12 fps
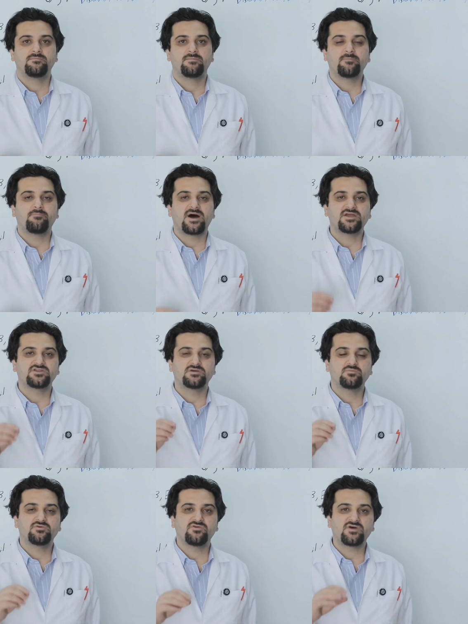A
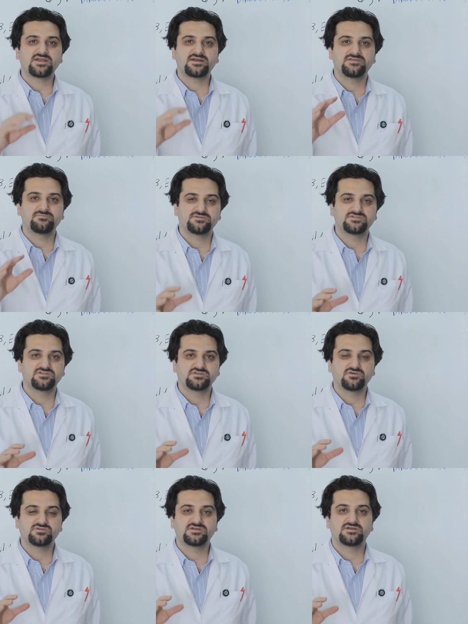patient with tricuspid
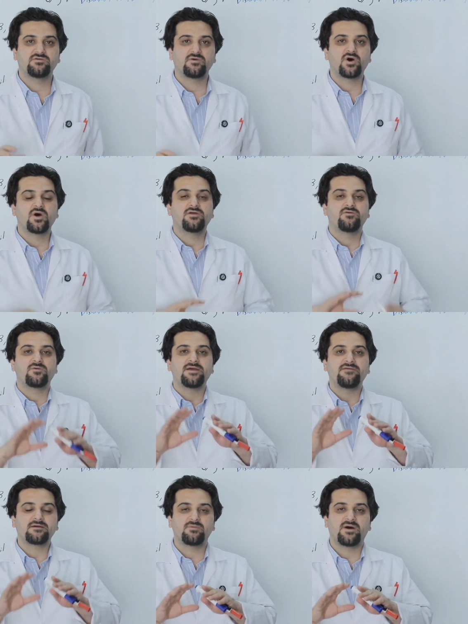stenosis also
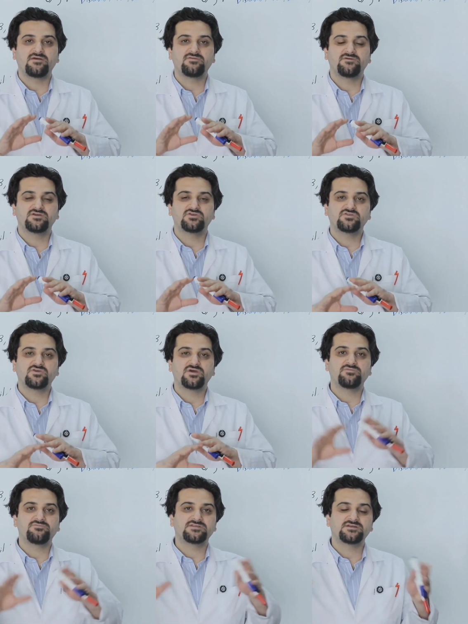has some other features
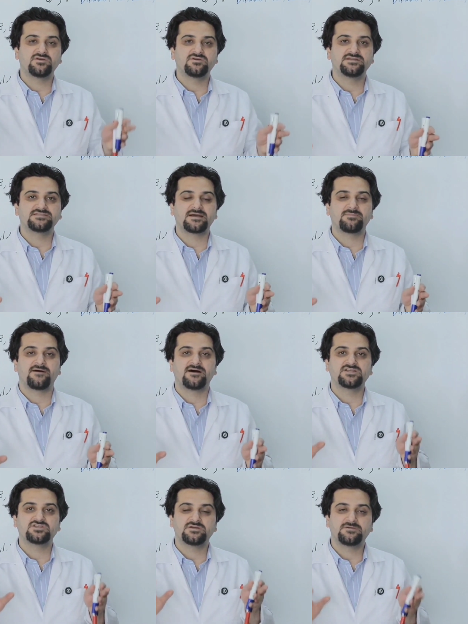on physical
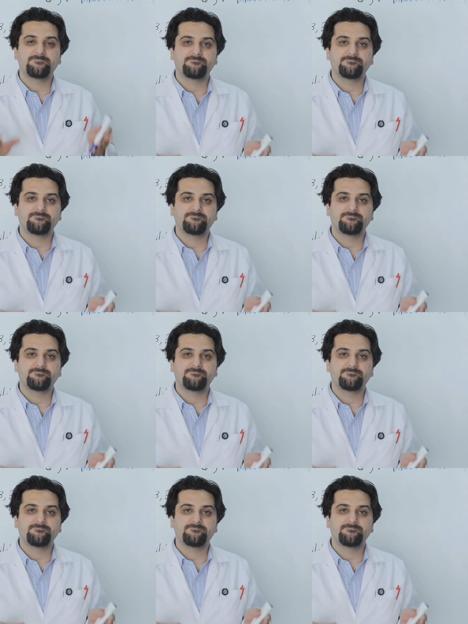examination.